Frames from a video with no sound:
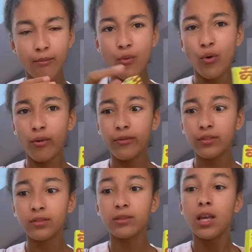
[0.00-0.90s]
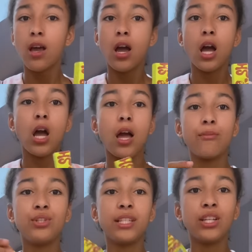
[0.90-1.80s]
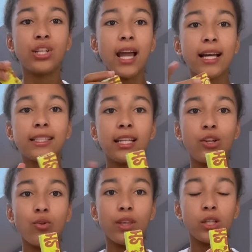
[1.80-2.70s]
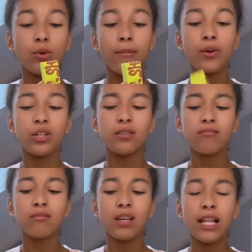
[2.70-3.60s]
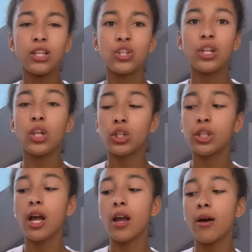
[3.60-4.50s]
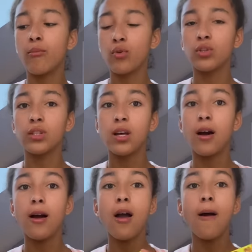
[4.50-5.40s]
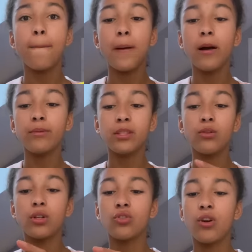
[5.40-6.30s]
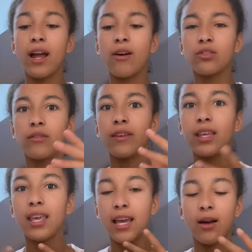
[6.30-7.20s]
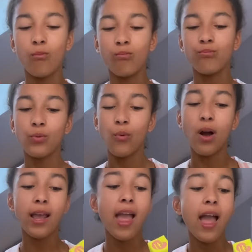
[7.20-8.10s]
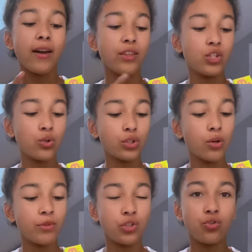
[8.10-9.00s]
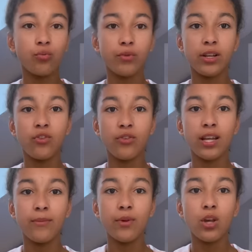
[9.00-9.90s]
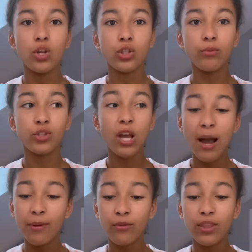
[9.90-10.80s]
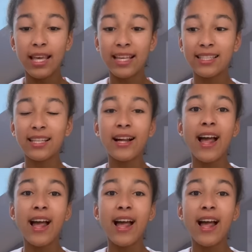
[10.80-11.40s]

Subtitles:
Morphs. She said she accidentally got this one because it literally looks like a bronzer. But I'm still gonna try it out because I think it can work. And then she also got me strawberry cream. So I'm so happy with these.